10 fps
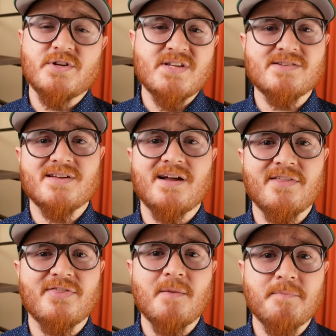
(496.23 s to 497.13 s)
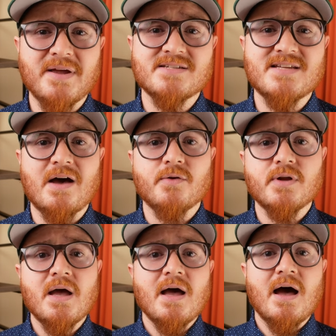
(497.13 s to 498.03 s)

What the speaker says: which sounds like a thumping sound.